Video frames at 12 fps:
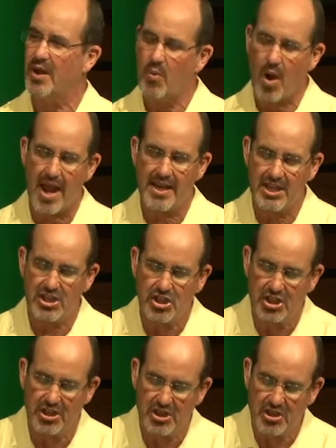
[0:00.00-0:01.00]
why he
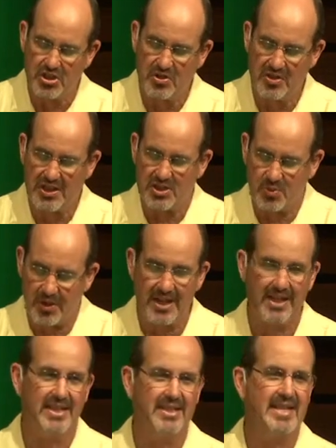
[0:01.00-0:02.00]
shouldn't do this were
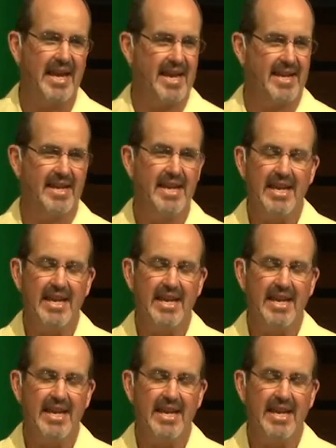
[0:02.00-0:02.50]
hit in his head.